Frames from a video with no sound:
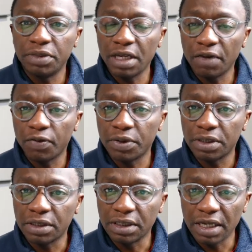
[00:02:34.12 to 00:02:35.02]
Take for
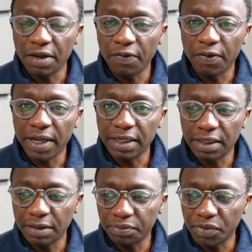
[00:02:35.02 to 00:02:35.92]
instance, if
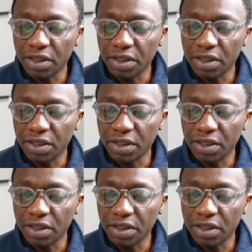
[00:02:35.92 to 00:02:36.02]
a